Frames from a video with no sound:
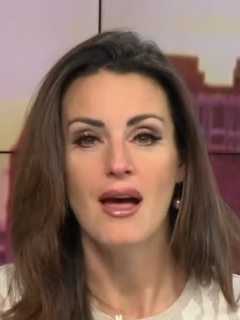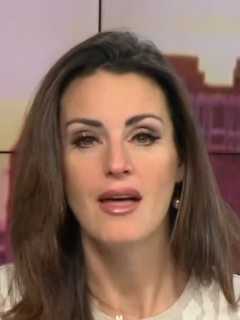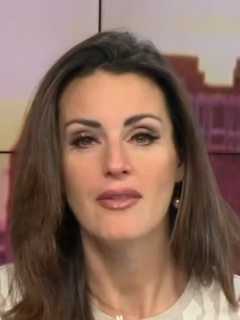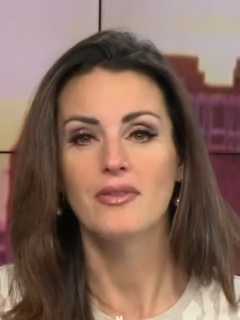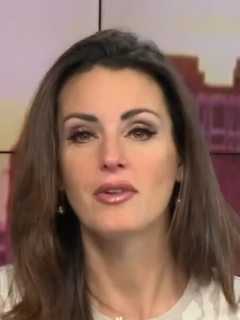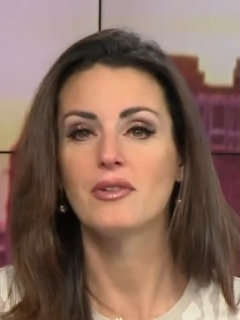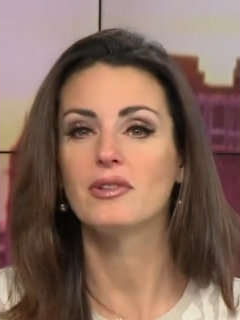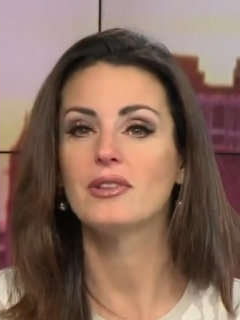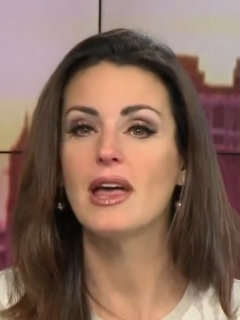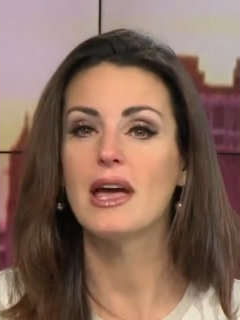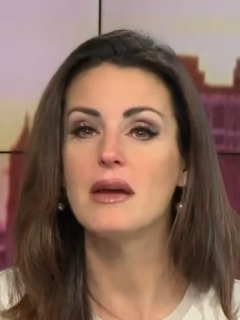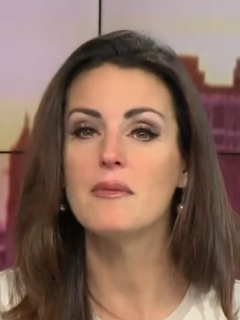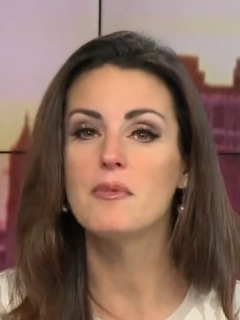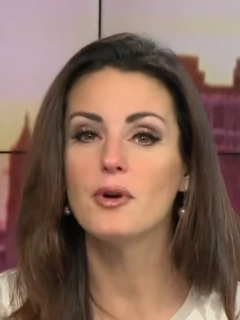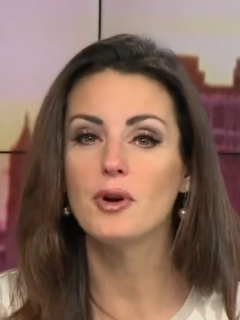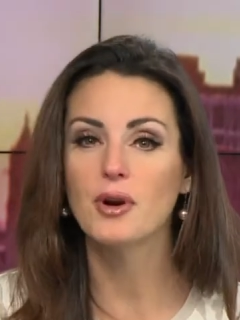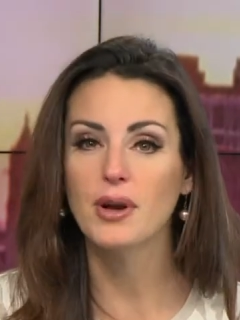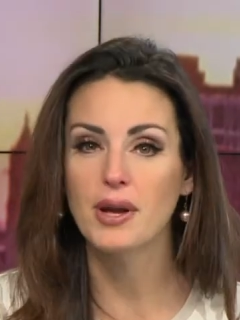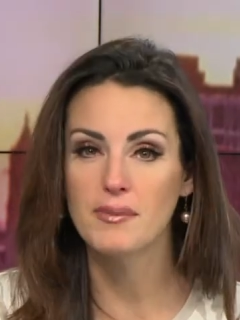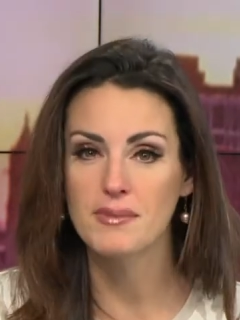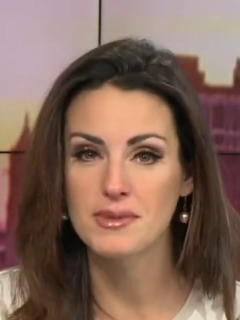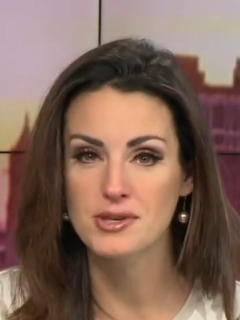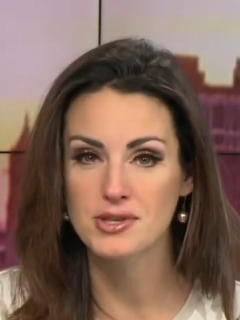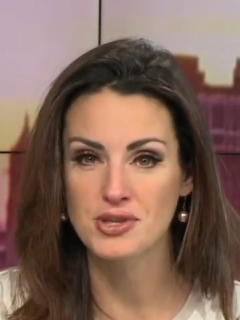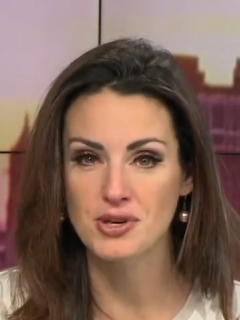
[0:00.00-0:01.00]
The Labor
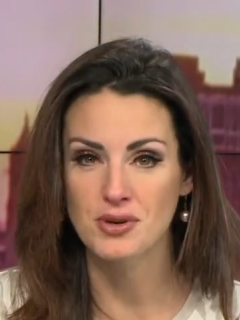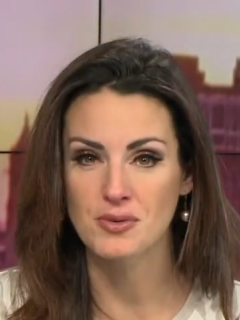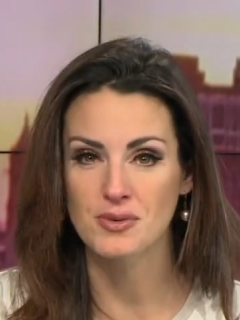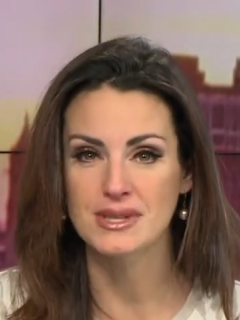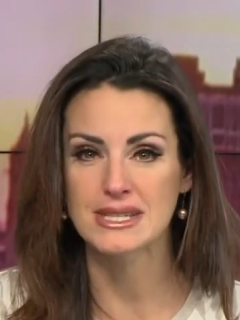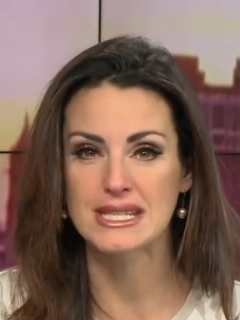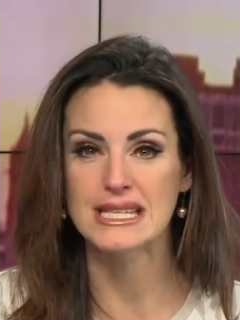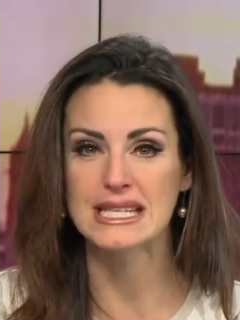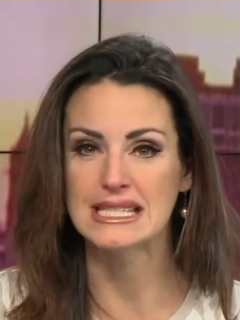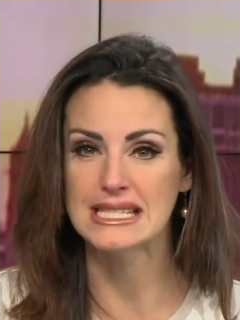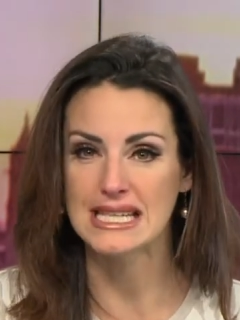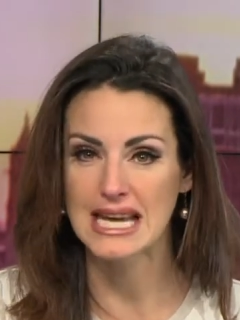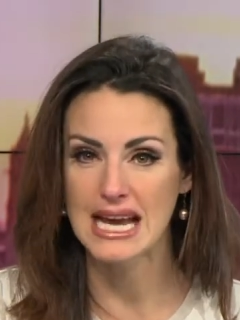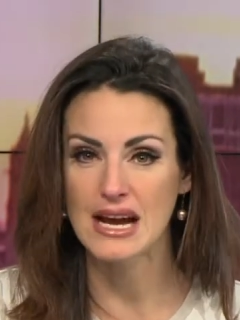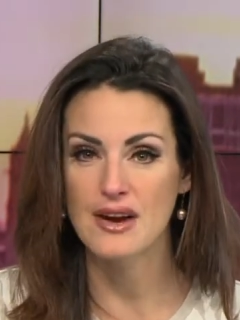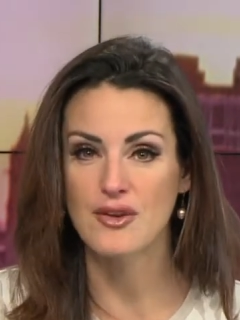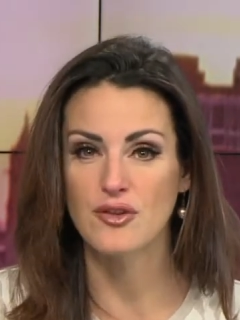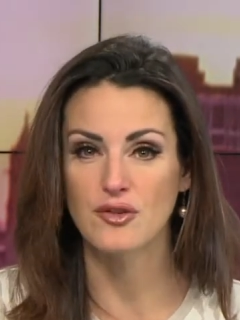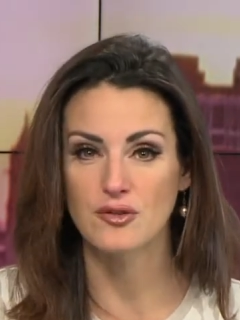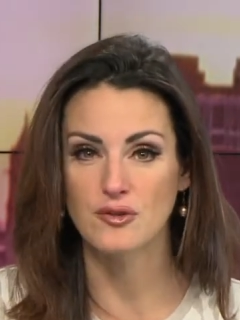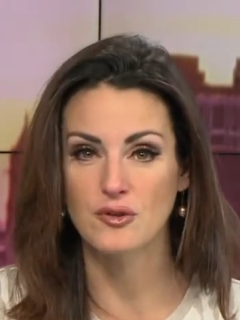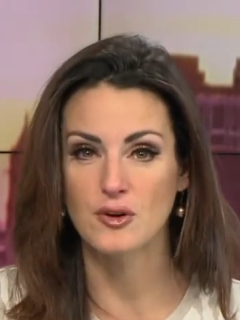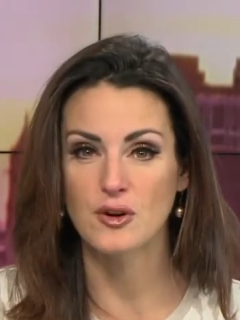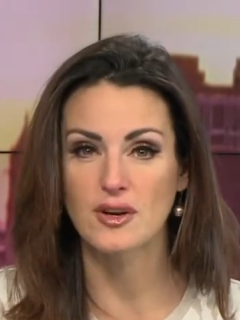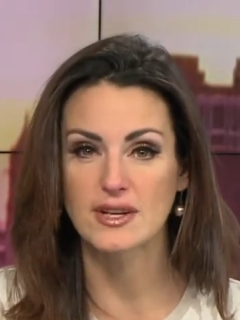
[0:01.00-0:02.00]
Commissioner was in
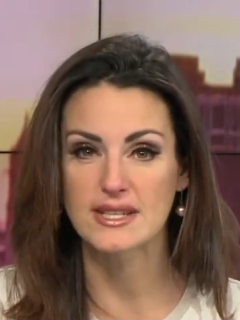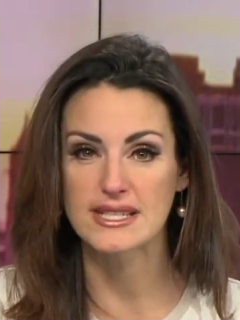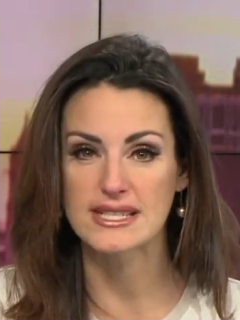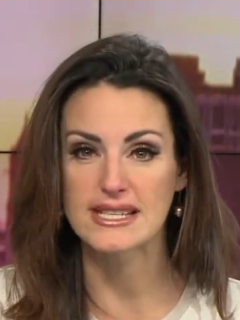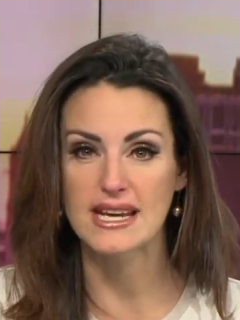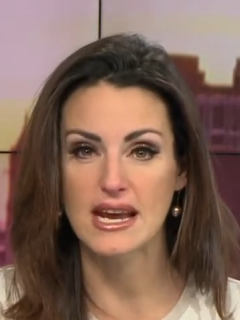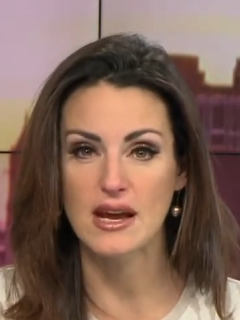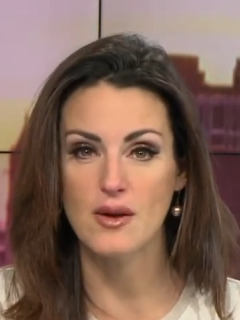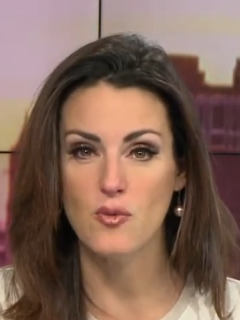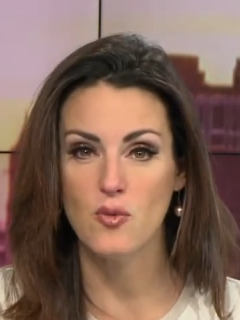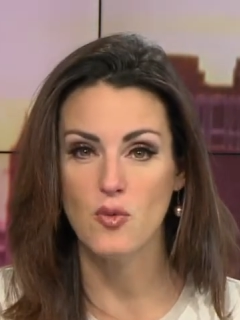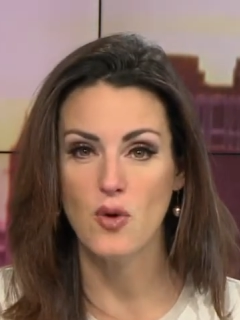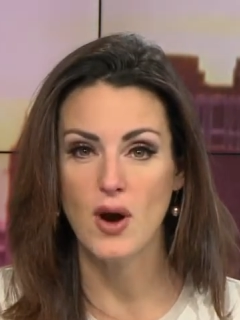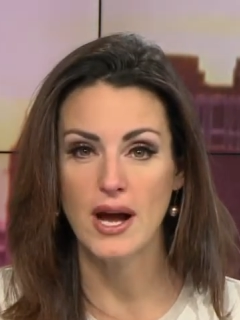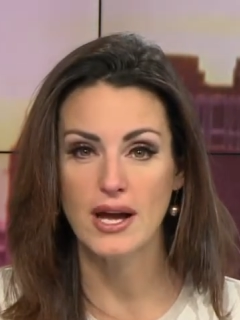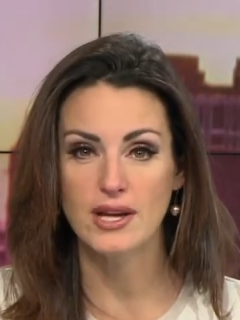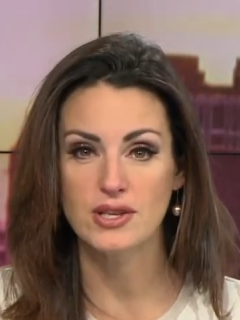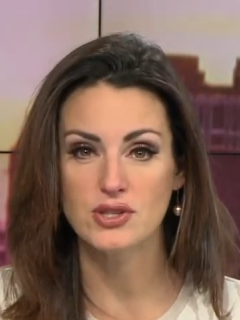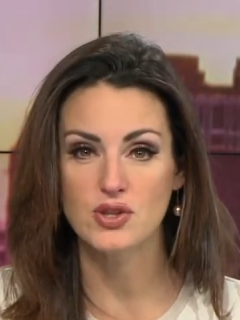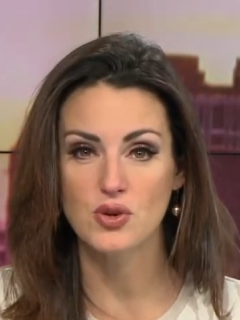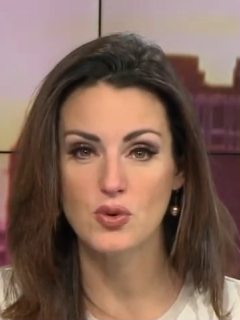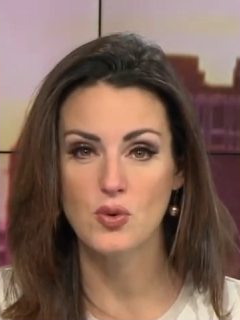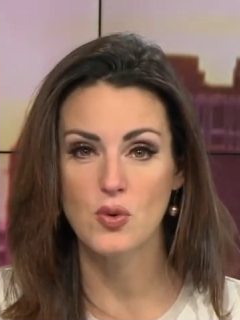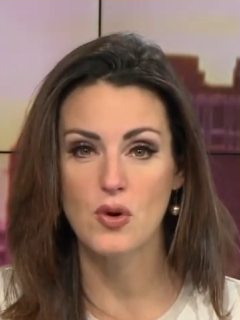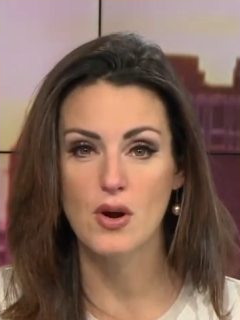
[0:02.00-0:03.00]
town for a
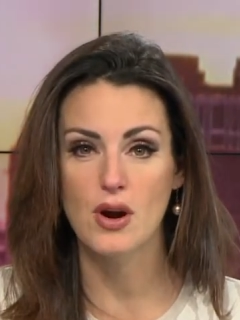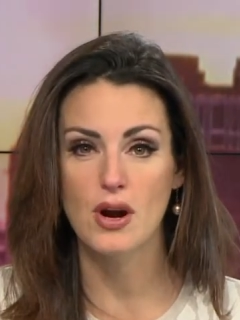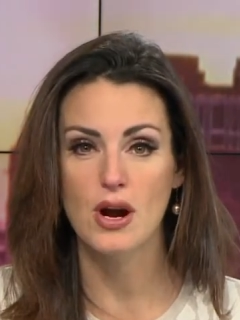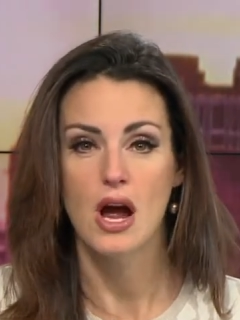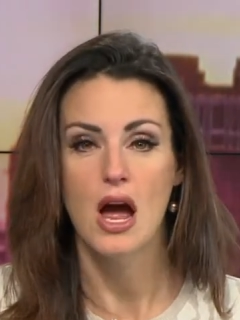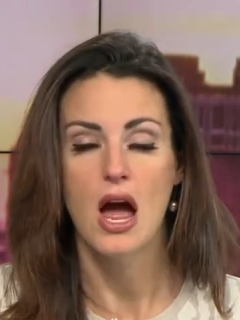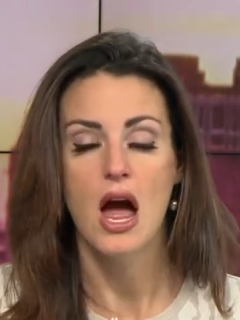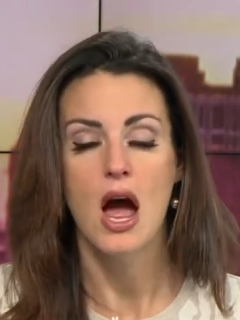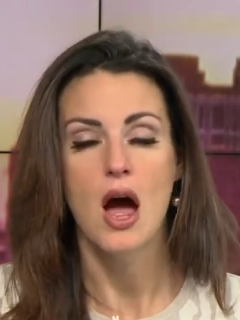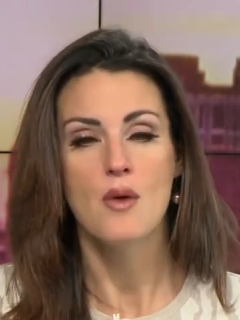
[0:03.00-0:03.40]
statewide tour